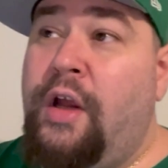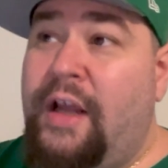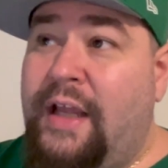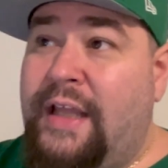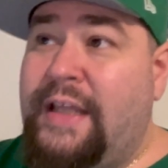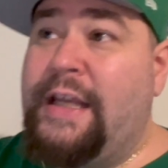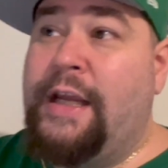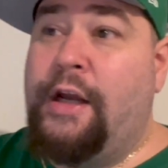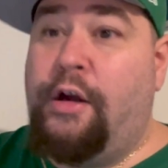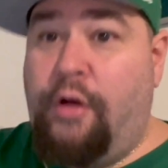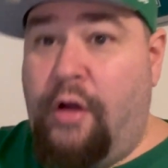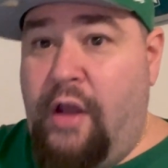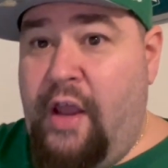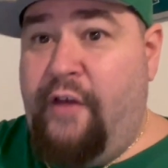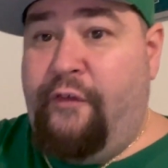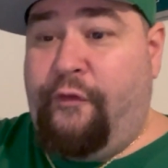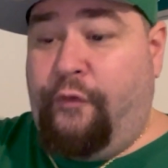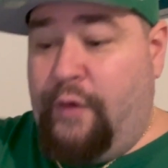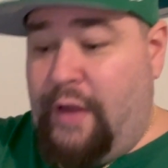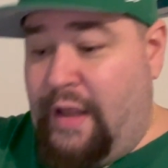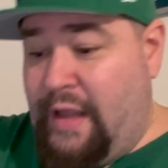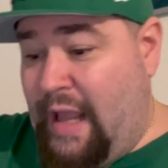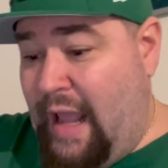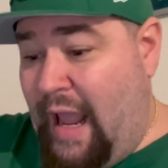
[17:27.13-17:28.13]
year if
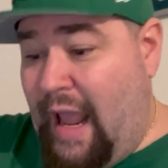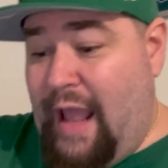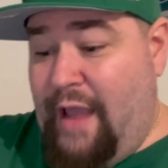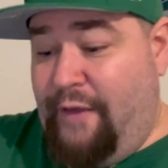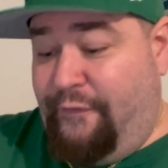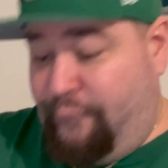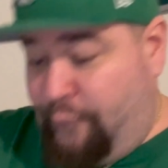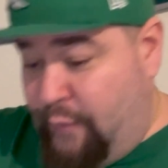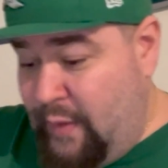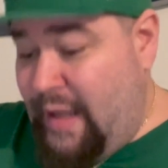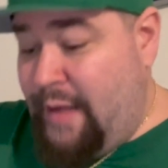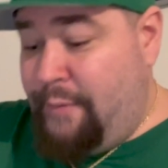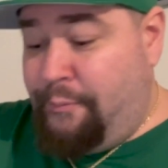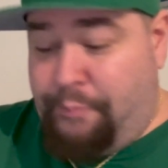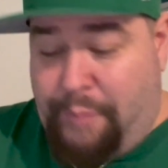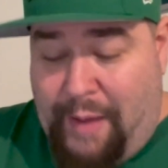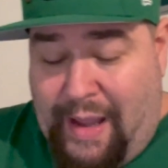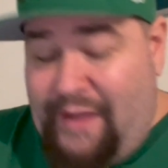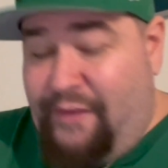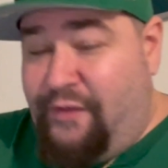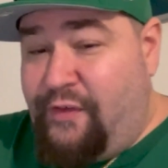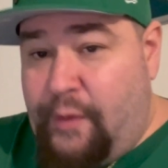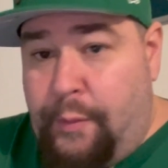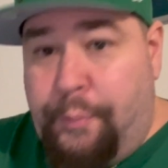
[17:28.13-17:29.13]
we
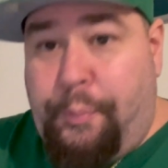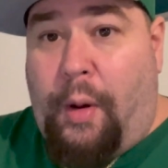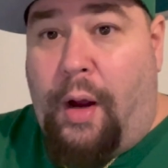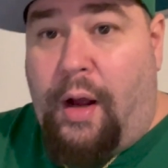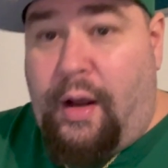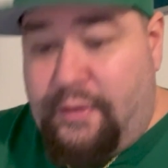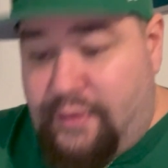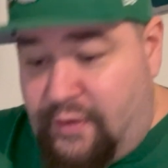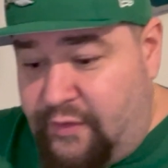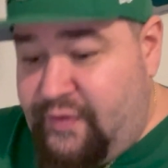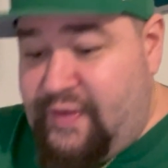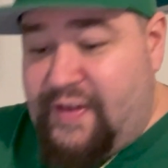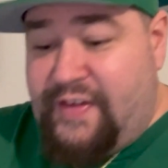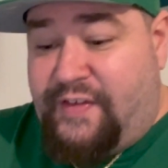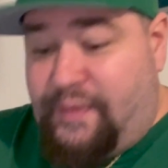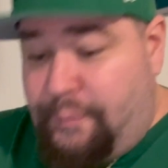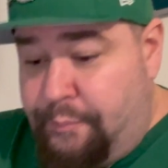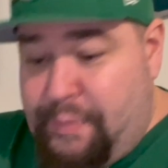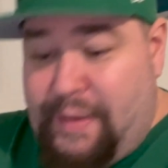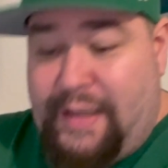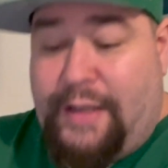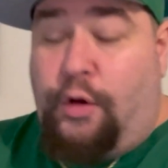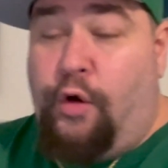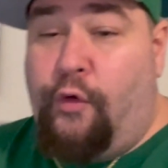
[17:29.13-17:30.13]
base it upon the season
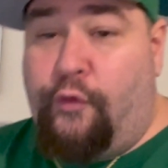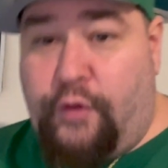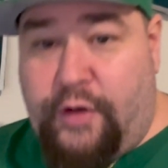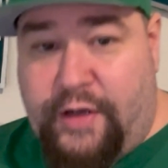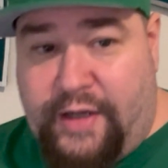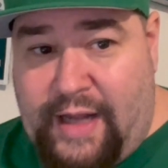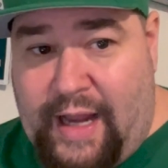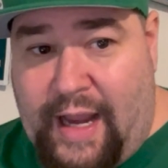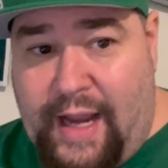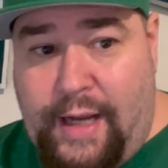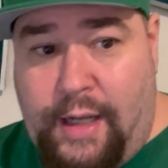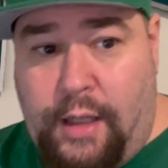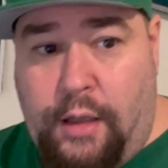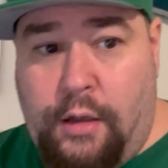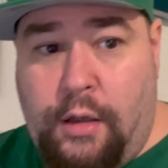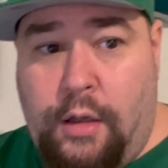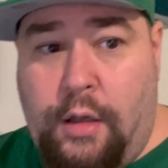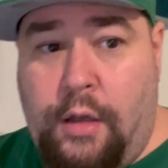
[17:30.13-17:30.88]
being over today.